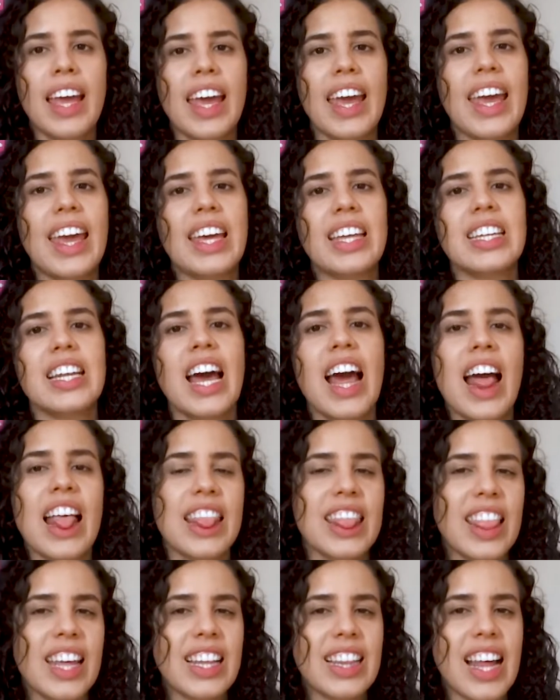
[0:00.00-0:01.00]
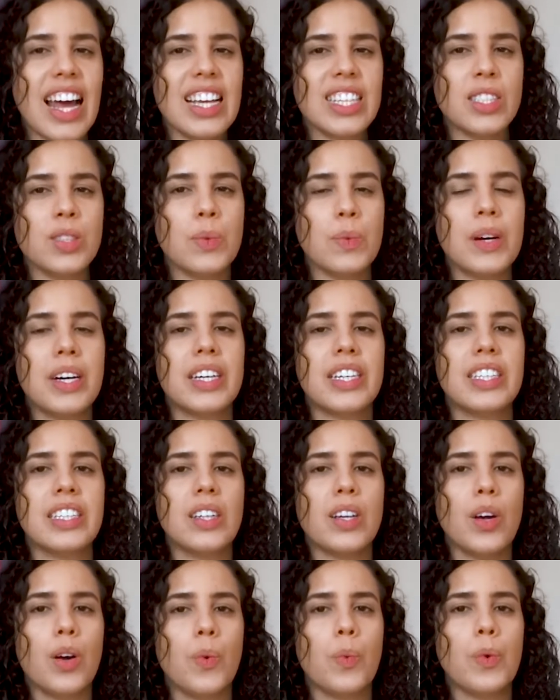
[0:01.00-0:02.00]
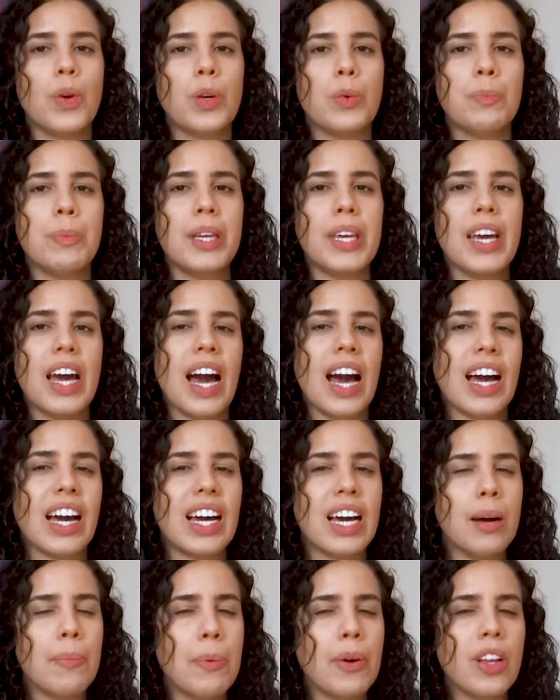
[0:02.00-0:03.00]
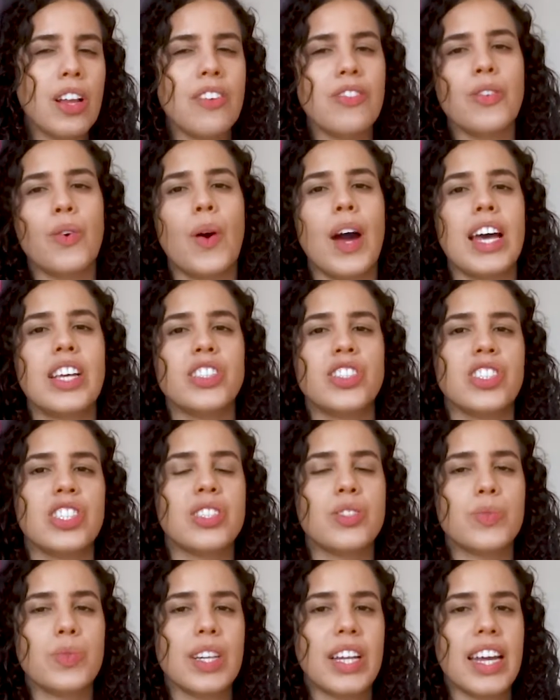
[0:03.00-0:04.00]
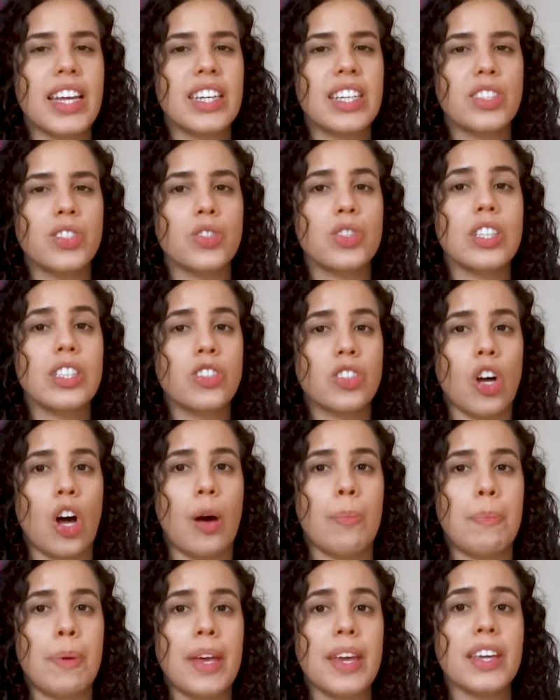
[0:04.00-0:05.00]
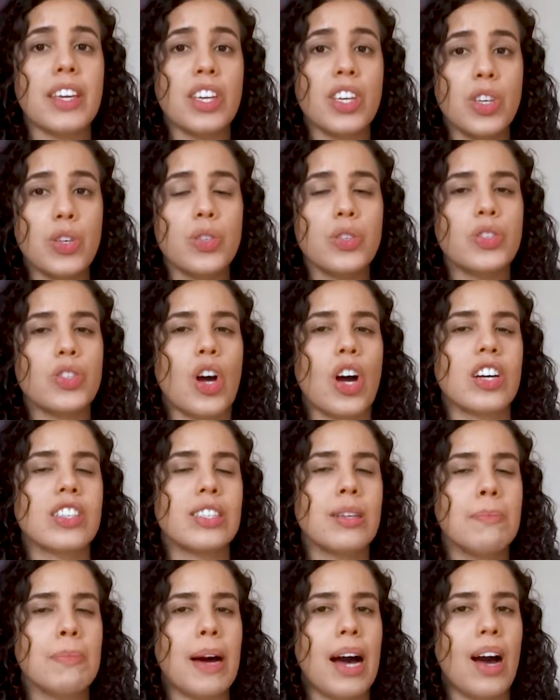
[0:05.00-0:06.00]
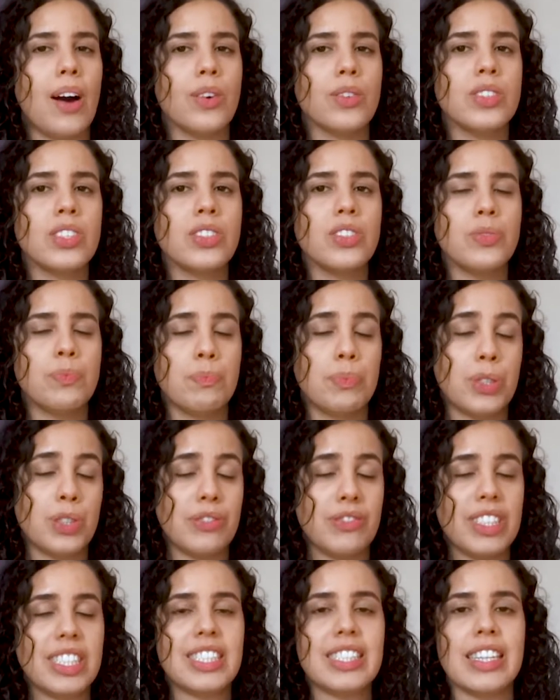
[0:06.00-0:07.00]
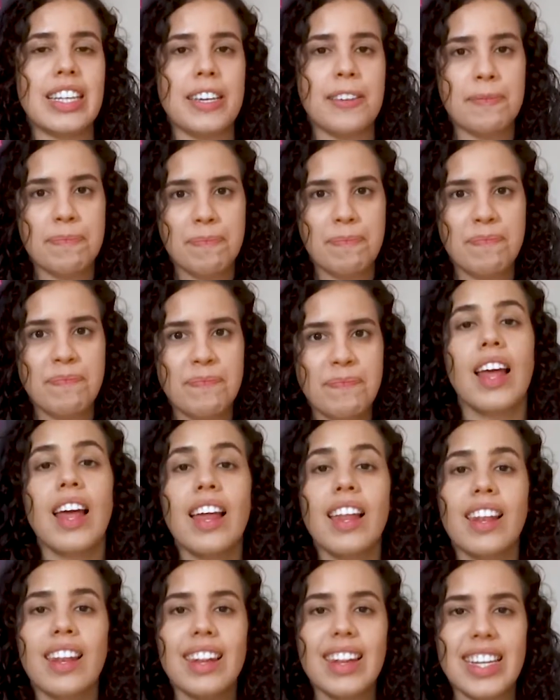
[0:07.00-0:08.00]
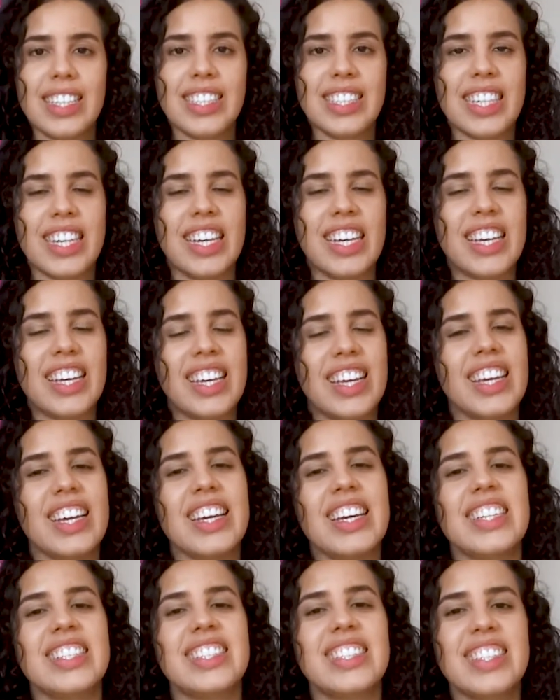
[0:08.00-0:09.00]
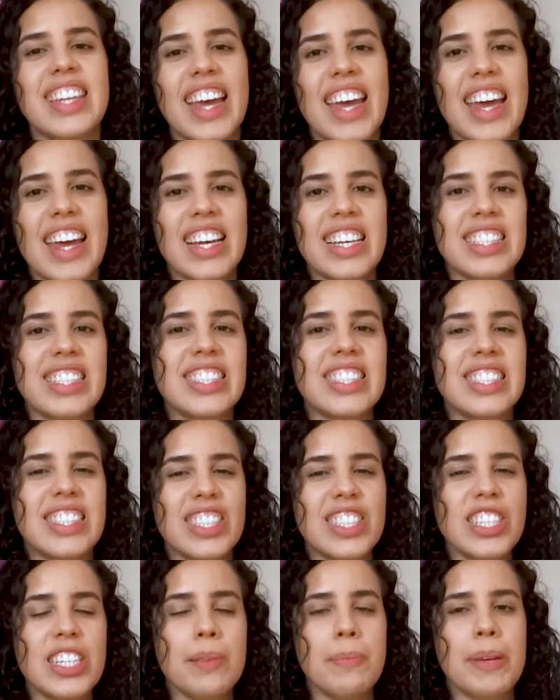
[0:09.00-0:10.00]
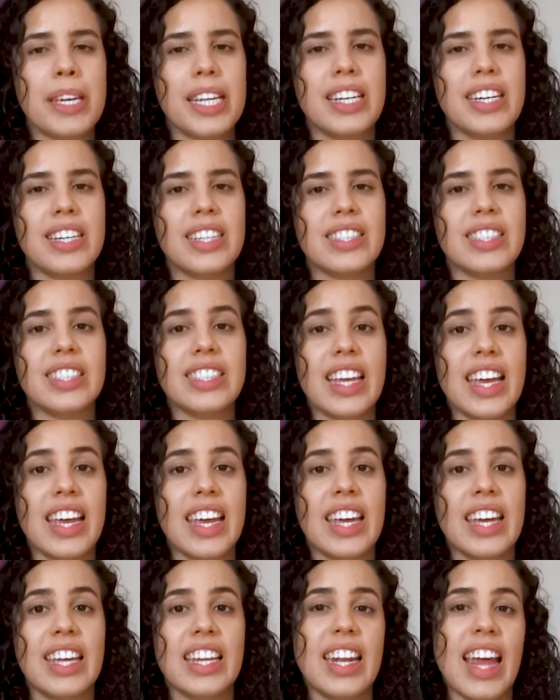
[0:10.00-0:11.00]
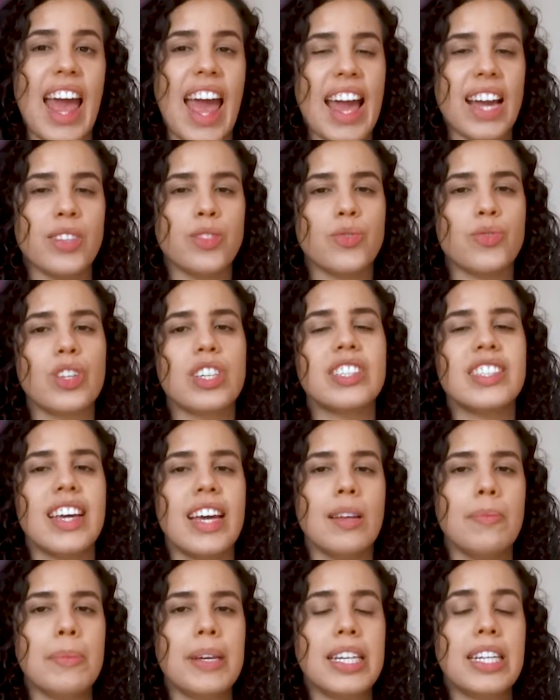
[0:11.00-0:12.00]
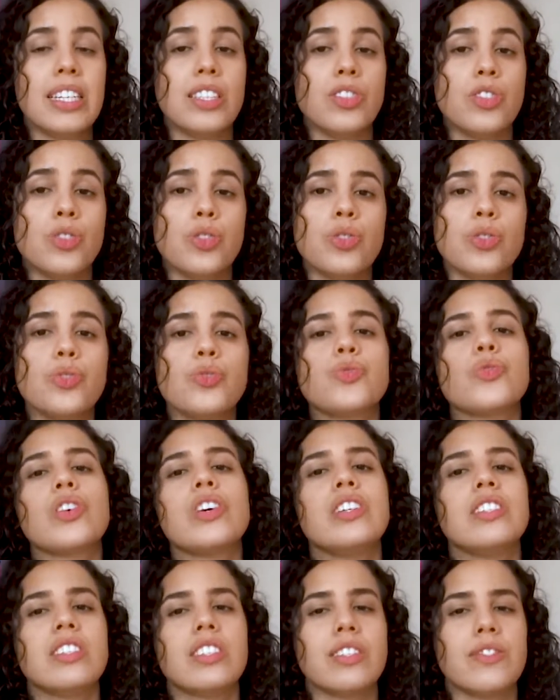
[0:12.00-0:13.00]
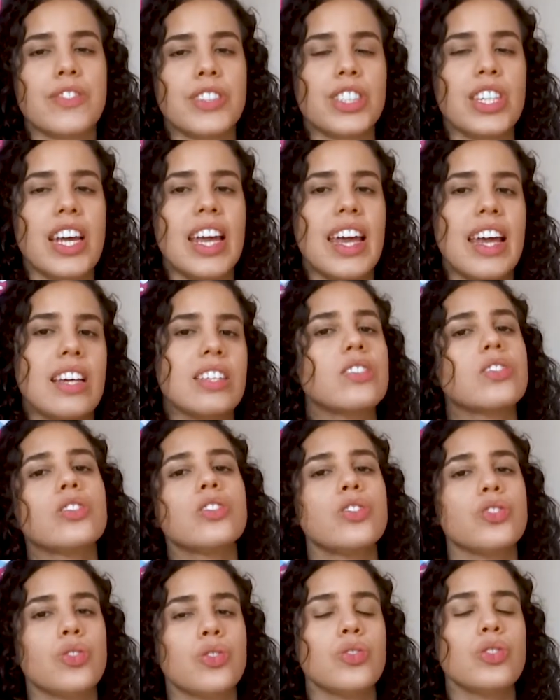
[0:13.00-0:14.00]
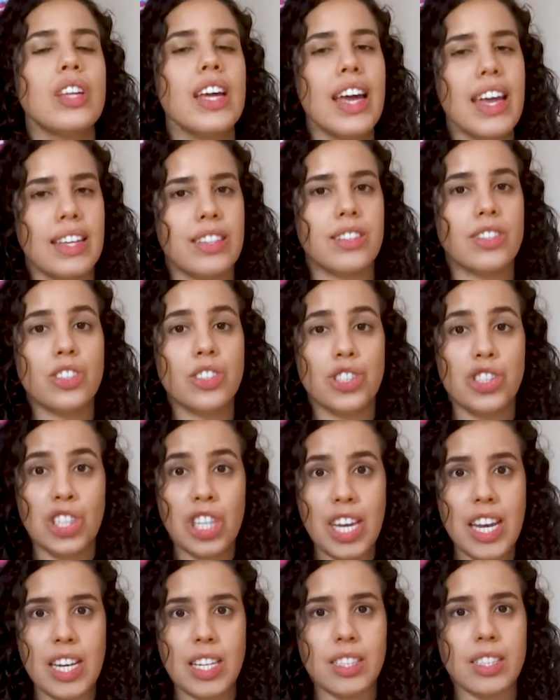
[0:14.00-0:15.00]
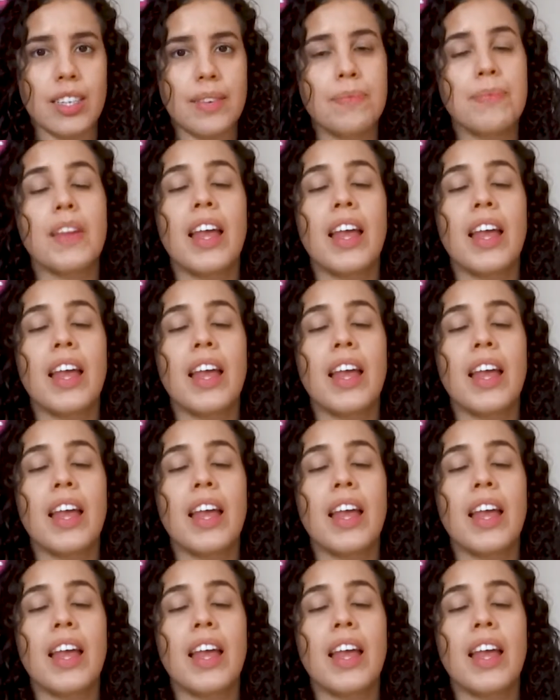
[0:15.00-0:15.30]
And the last one will be a couple of questions related to the topic you talked about previously. Listening. It takes 30 minutes and extra 10 minutes to transfer the answers to the answer sheet.